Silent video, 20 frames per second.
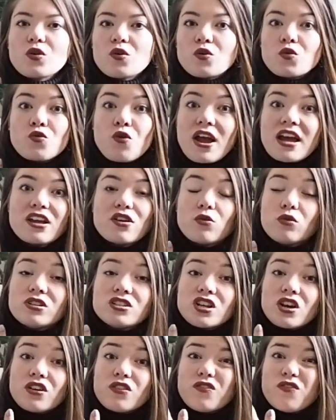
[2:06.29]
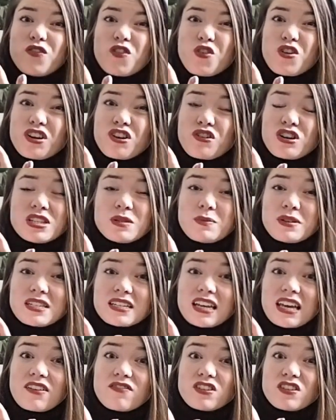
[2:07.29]
great also for a Christmas
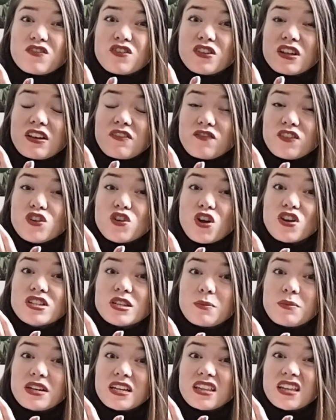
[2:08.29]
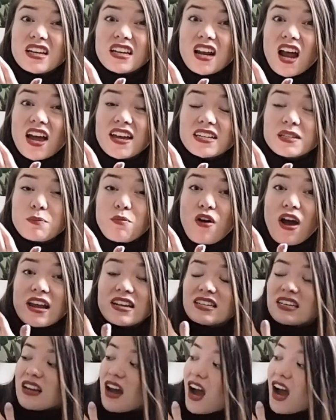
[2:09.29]
gift. If you know somebody that likes branded